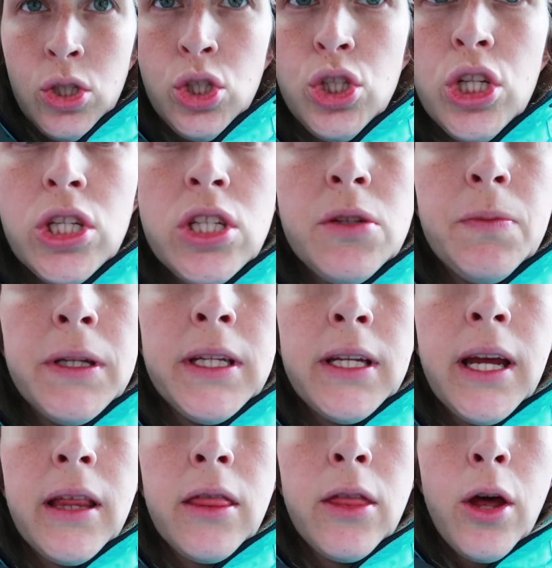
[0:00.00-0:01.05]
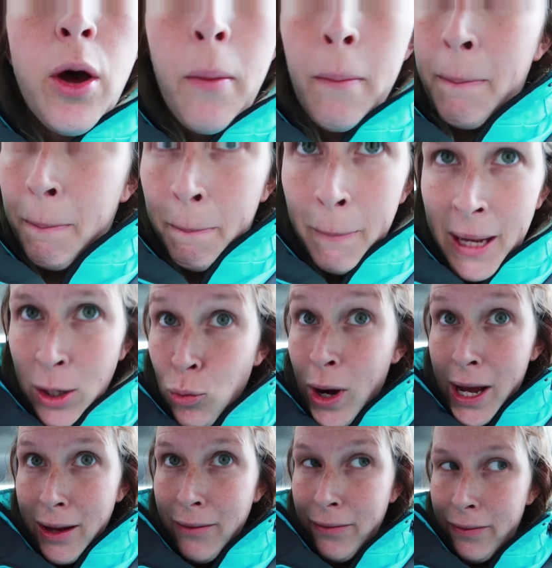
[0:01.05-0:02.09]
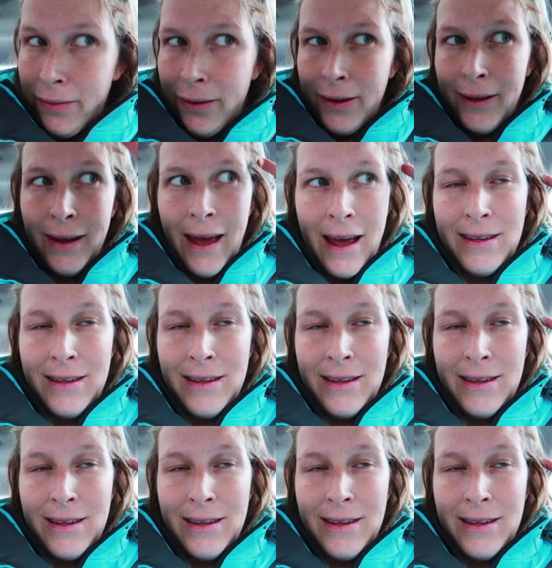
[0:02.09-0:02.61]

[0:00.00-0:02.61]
Just been at the midwife,